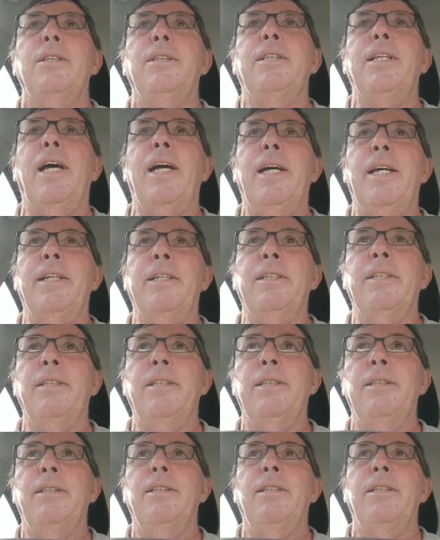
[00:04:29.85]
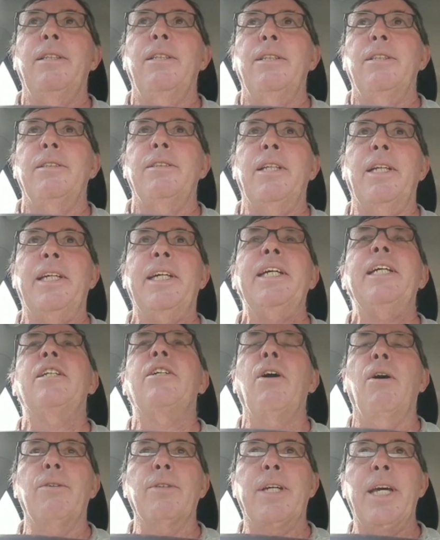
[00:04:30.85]
then the heat
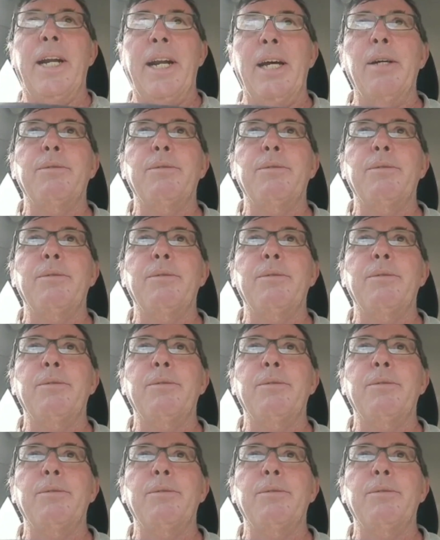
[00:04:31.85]
can't get